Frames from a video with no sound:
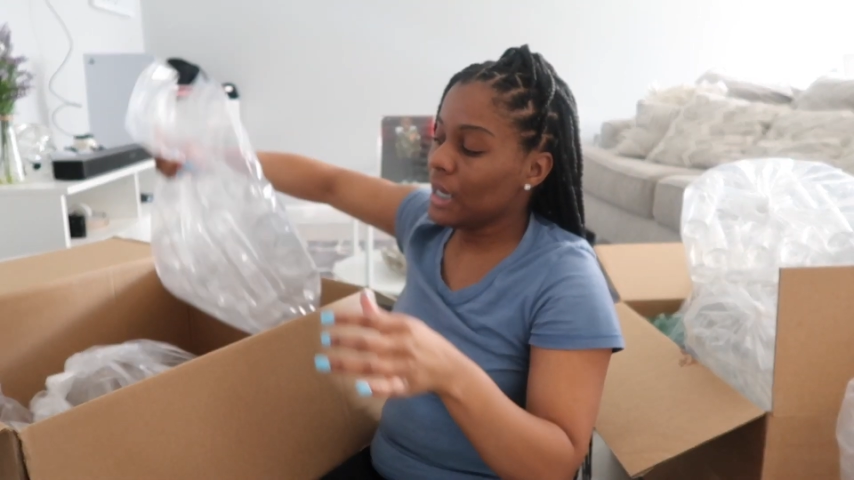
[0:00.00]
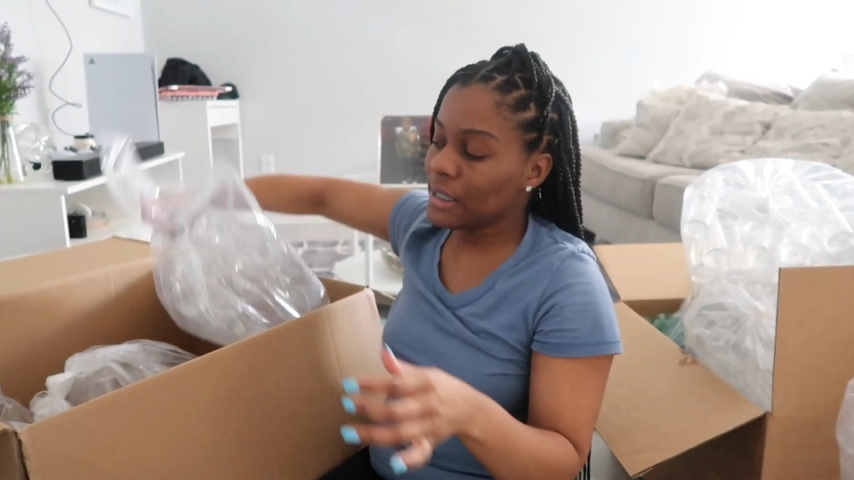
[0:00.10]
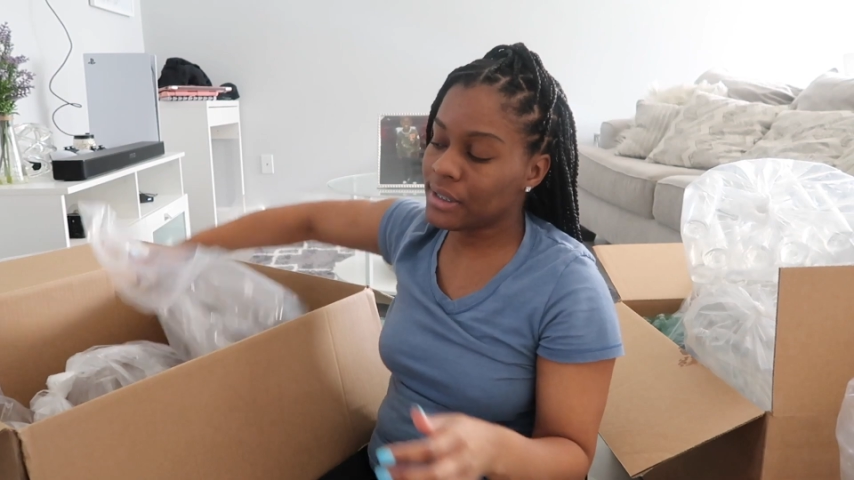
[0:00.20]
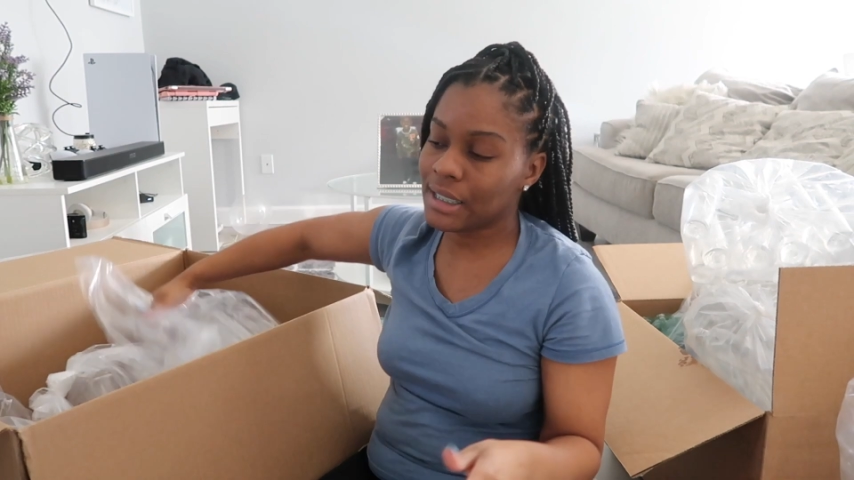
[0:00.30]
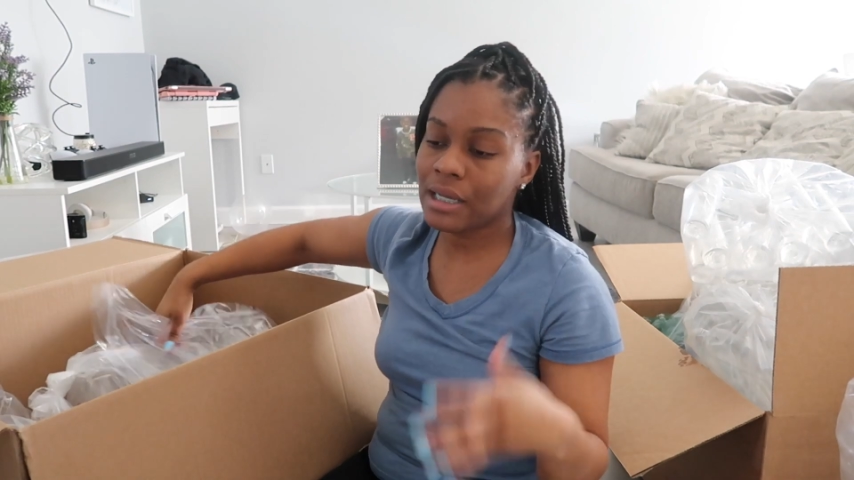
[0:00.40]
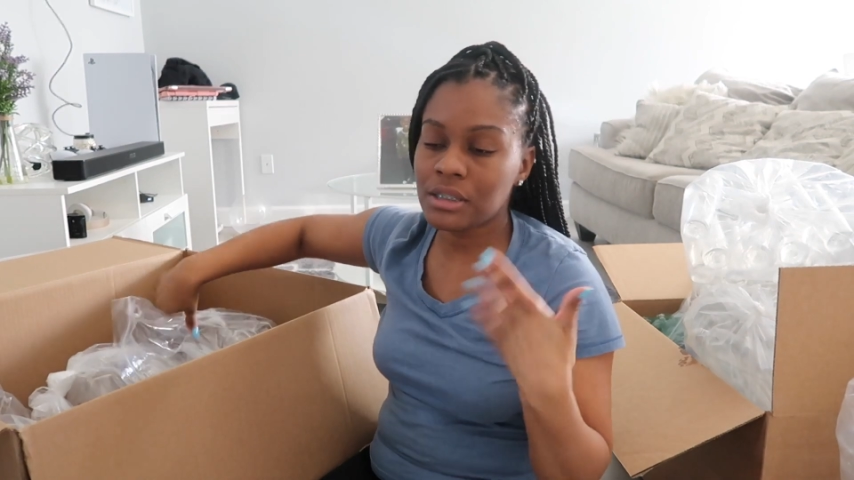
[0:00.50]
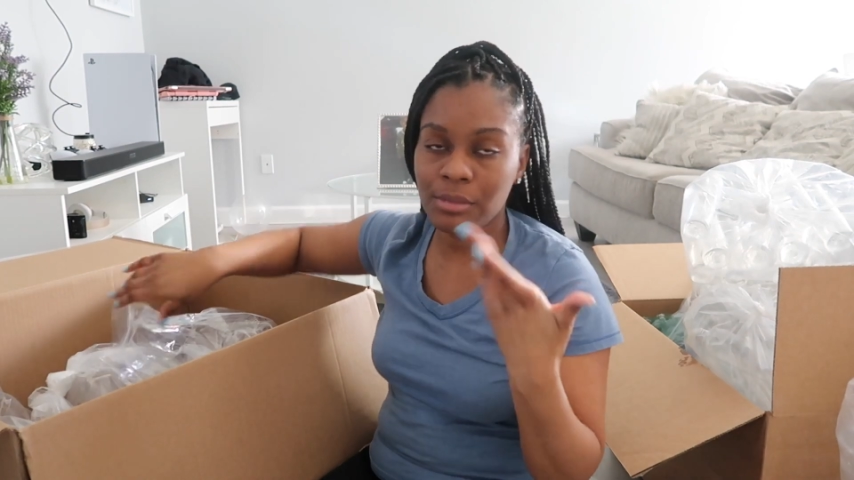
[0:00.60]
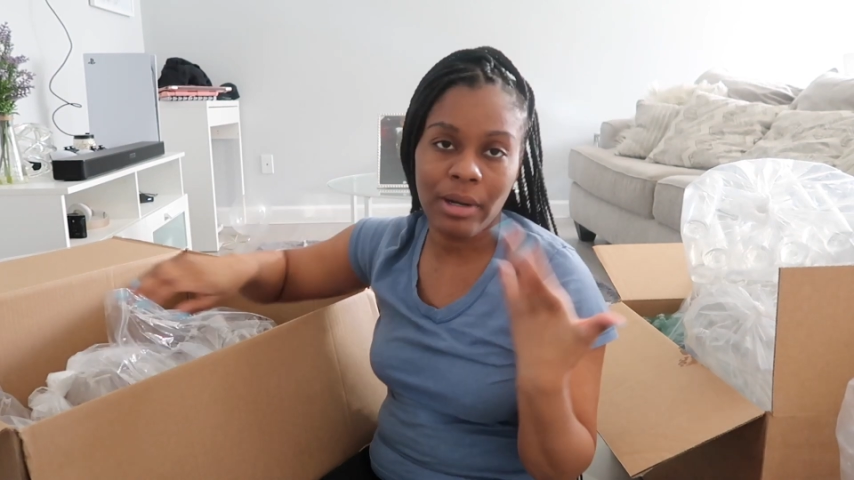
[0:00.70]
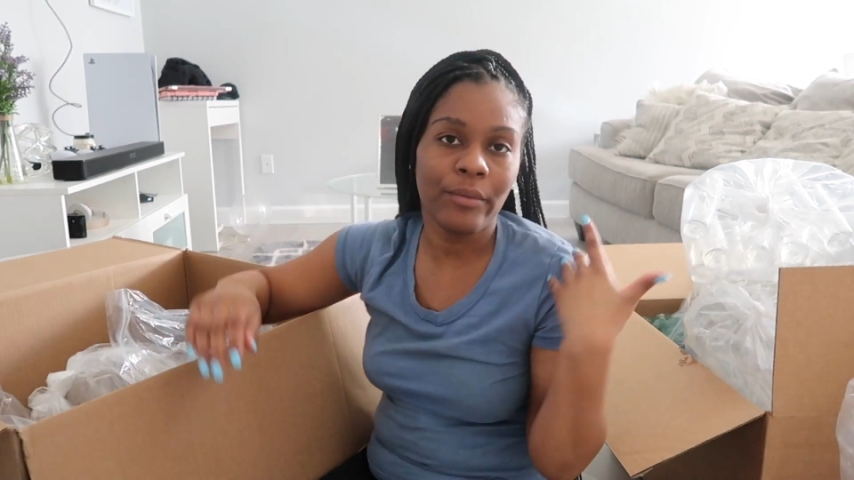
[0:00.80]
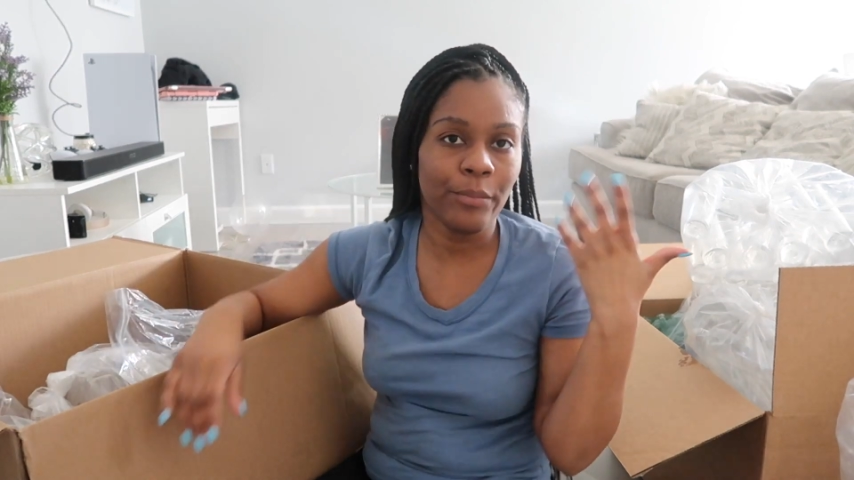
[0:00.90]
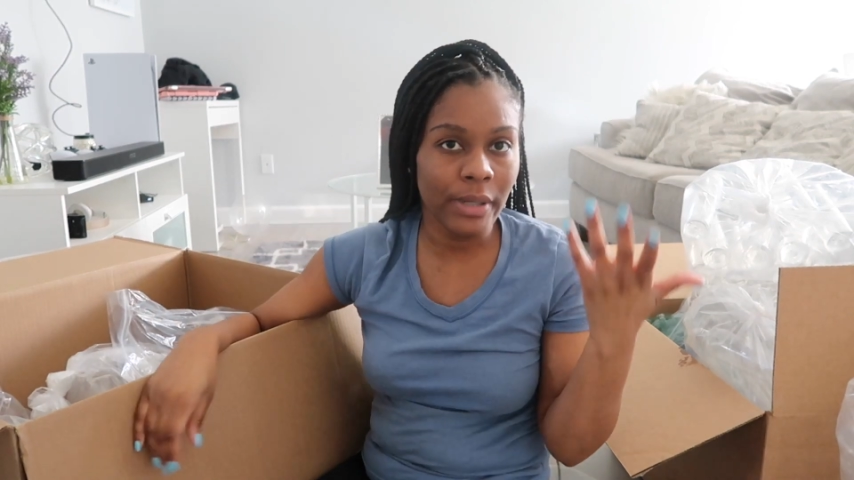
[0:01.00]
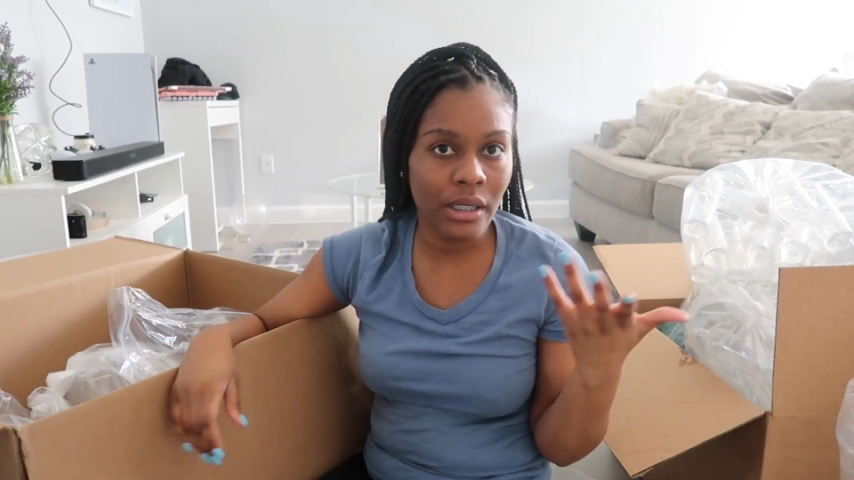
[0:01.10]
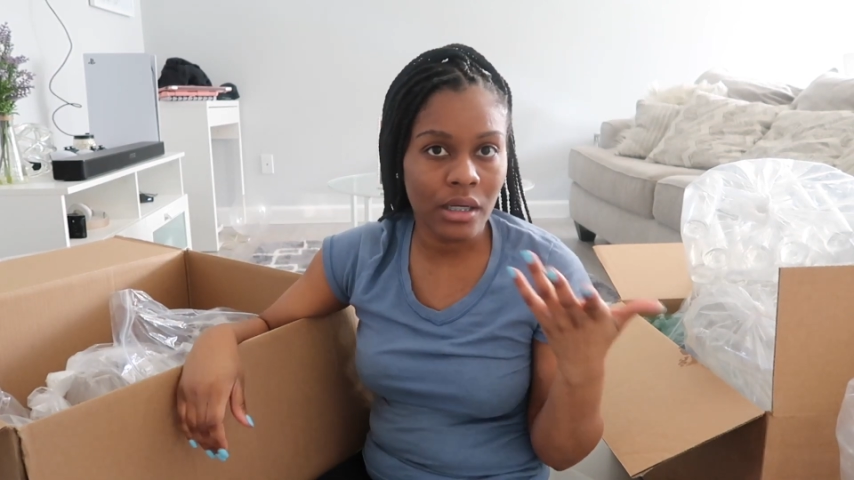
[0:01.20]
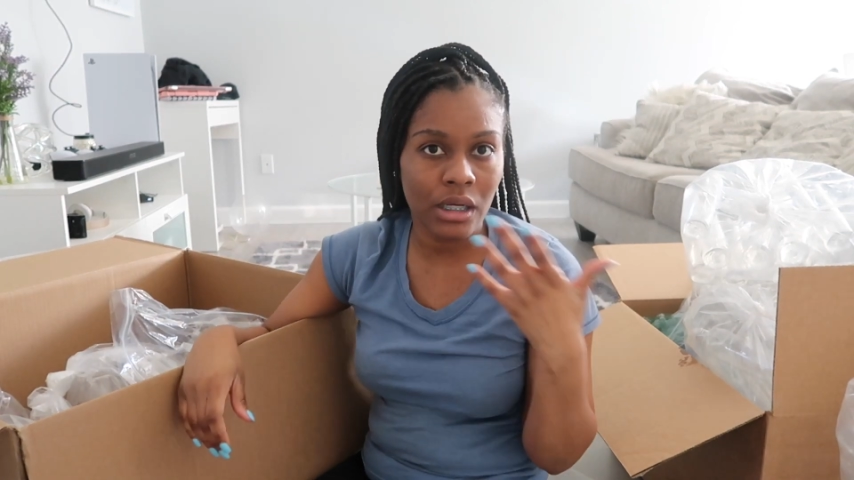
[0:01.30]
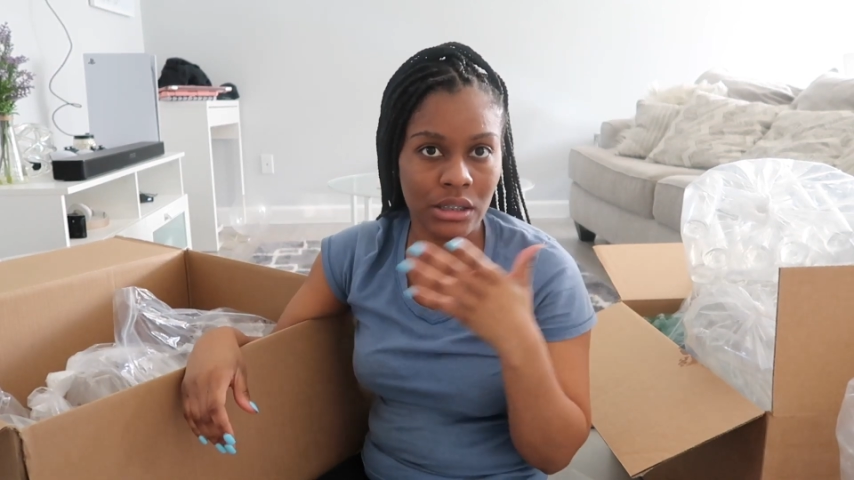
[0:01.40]
and then I'll see my
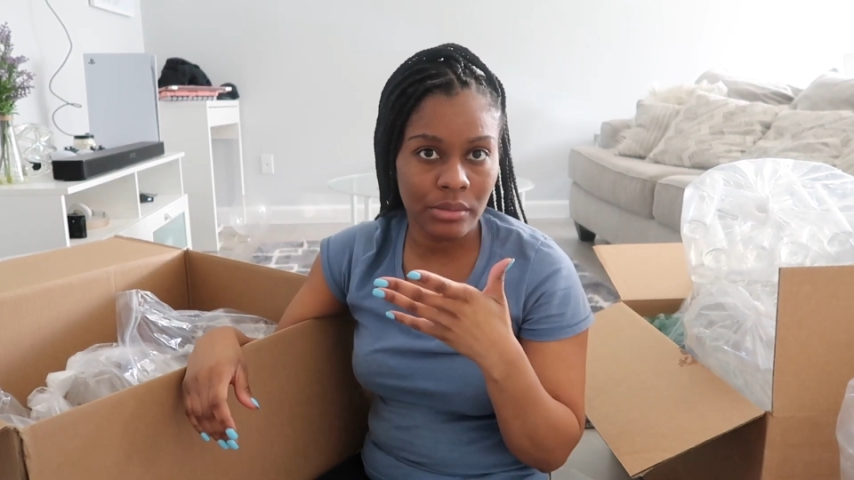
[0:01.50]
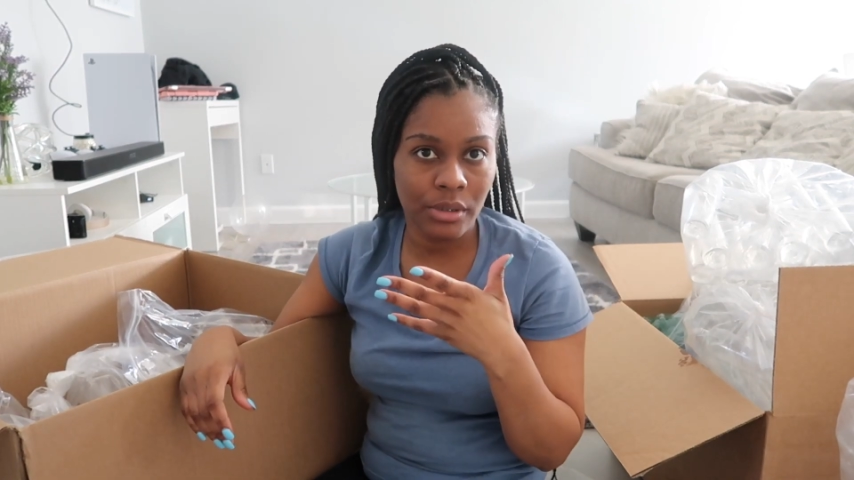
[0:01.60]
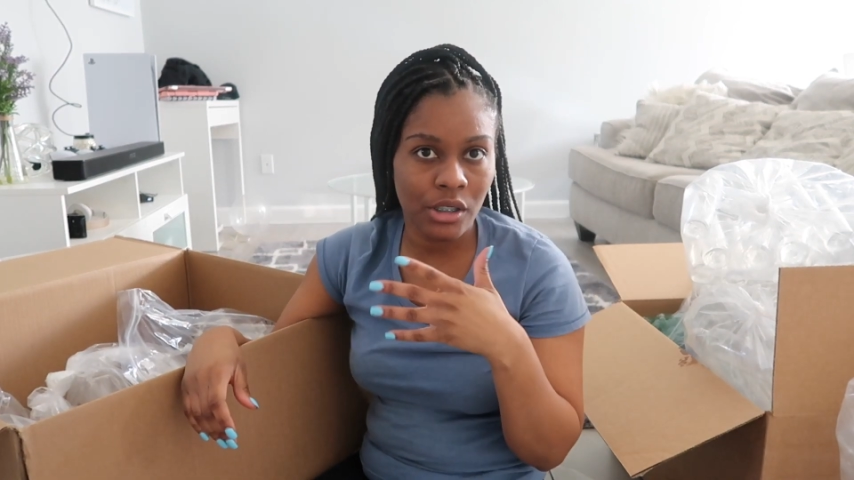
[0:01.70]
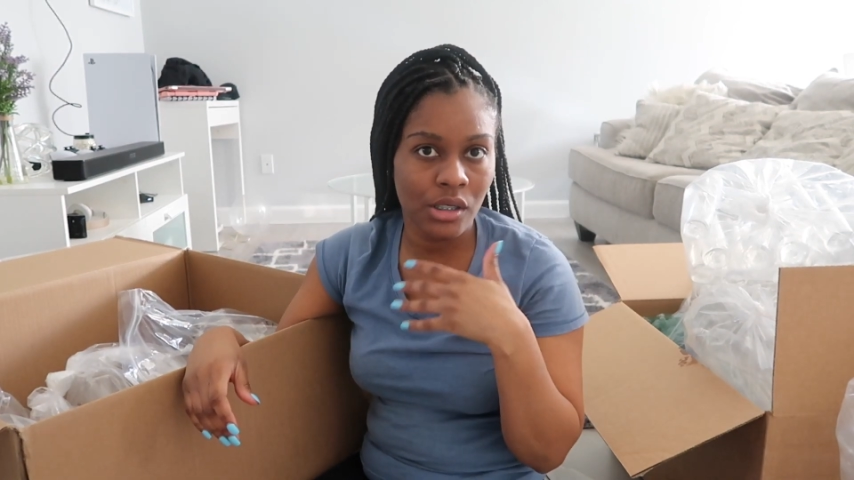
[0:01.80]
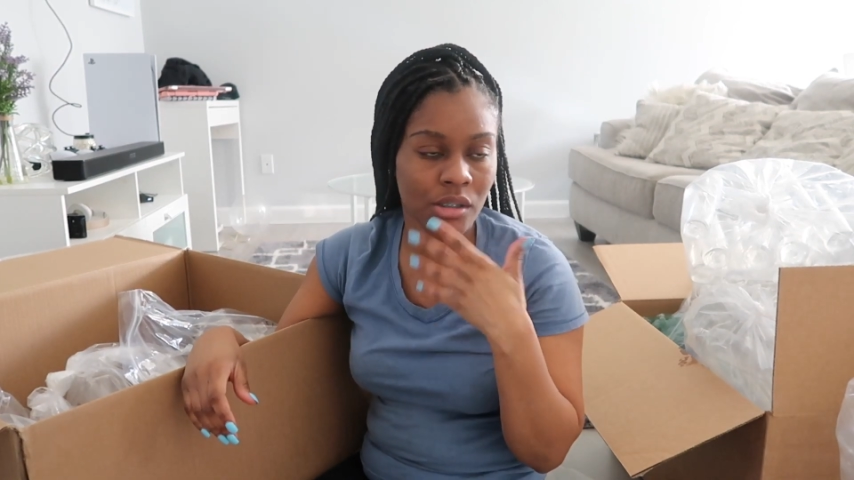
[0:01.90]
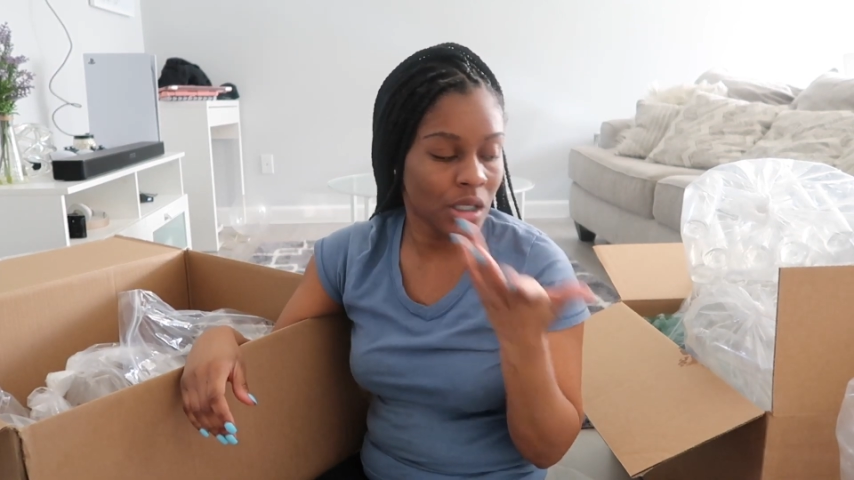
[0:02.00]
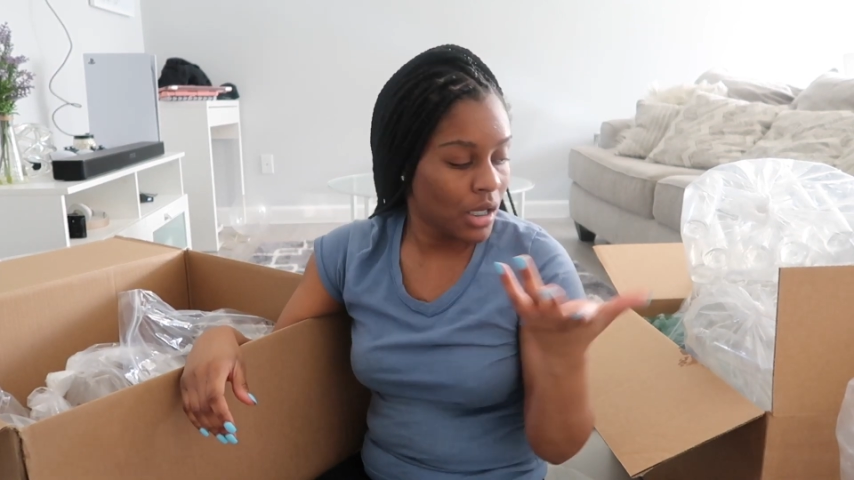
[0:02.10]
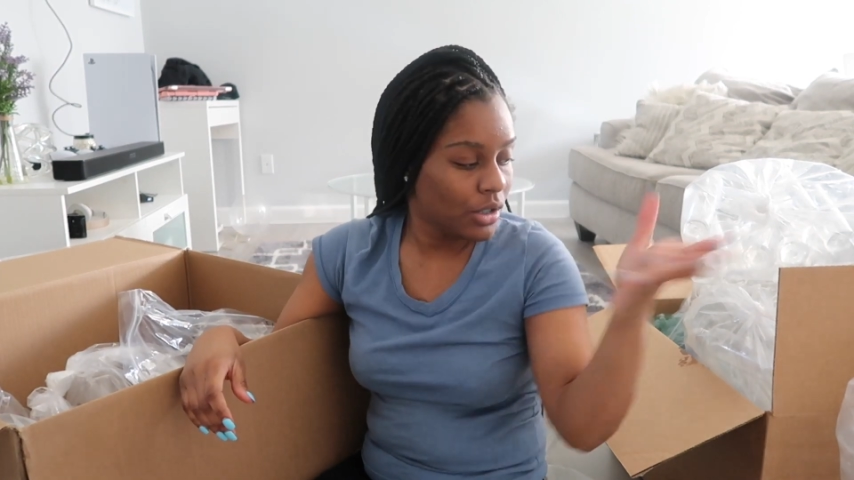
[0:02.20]
repeated customers,